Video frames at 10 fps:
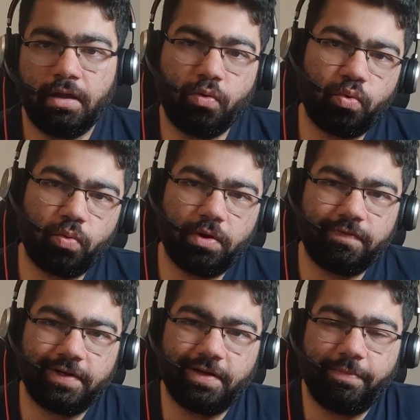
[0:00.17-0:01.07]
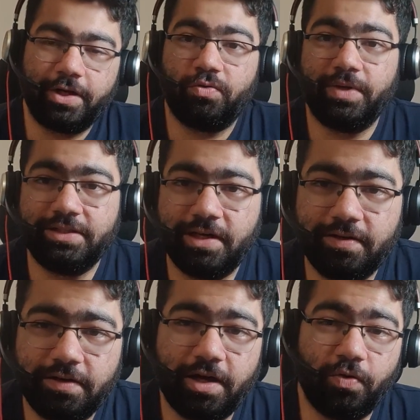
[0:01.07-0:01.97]
everyone, welcome back to my channel.
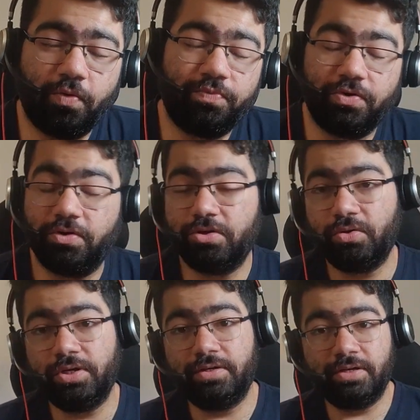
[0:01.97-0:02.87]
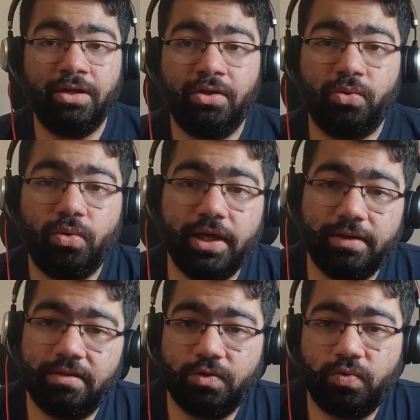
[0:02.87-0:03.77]
I hope you all are doing great. Today in
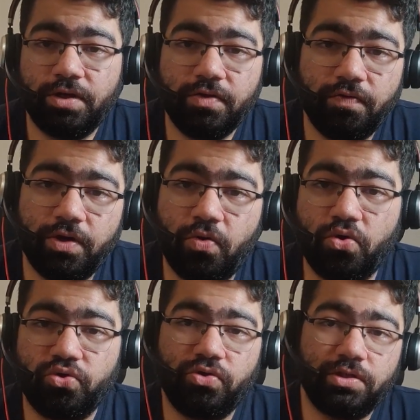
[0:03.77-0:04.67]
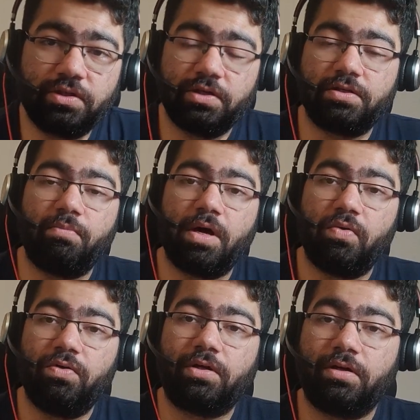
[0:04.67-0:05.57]
this video we are going to discuss about
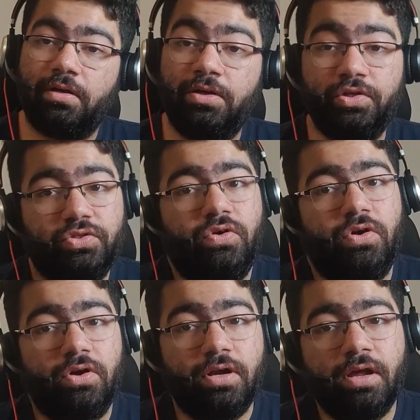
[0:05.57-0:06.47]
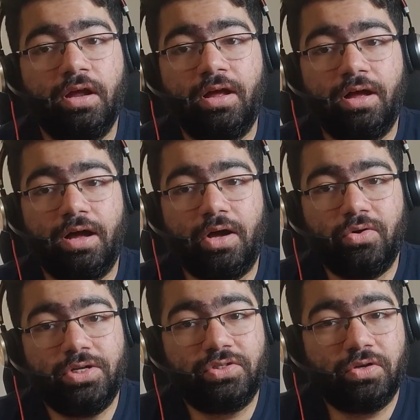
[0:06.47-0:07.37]
Discord, how
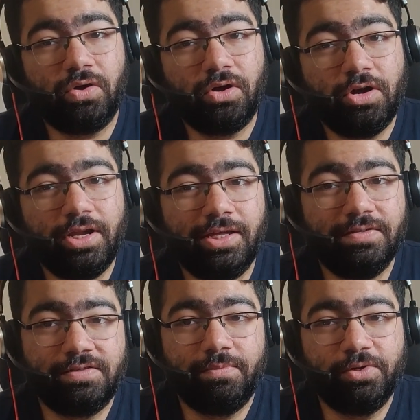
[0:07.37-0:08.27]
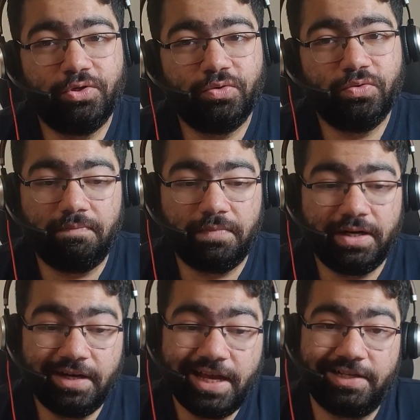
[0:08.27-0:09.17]
Discord is able to
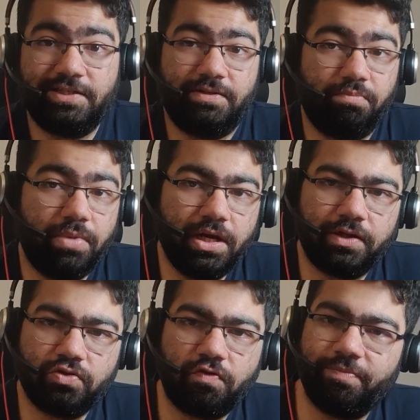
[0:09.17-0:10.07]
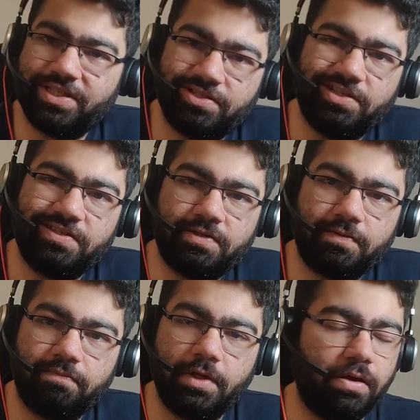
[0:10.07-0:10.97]
index billions of messages.
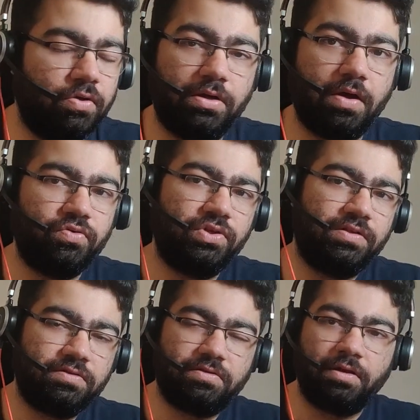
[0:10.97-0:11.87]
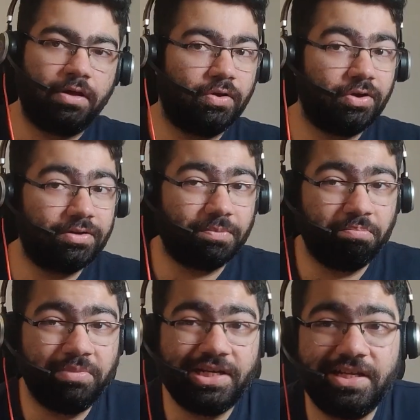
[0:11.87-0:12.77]
They are not thousands, they are not
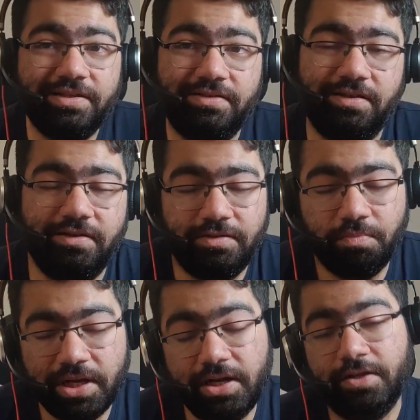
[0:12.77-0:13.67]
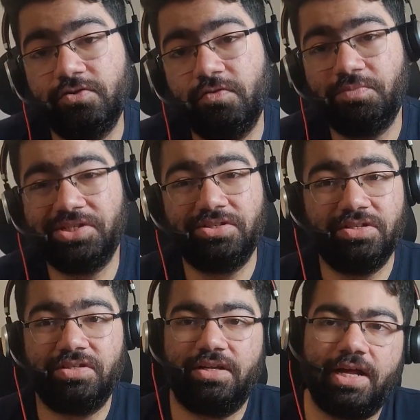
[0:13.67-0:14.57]
millions, it's billions of messages,
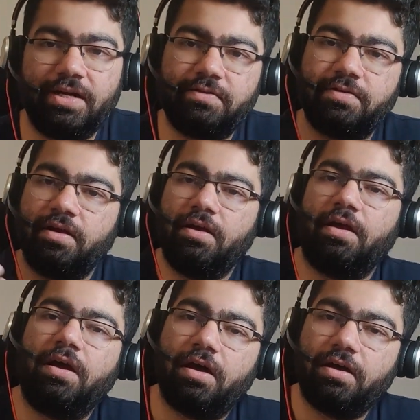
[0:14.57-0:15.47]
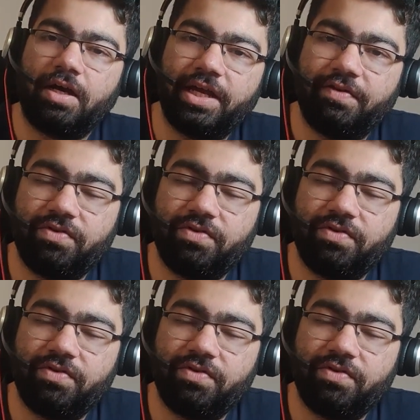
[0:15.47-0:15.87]
and that's occurring every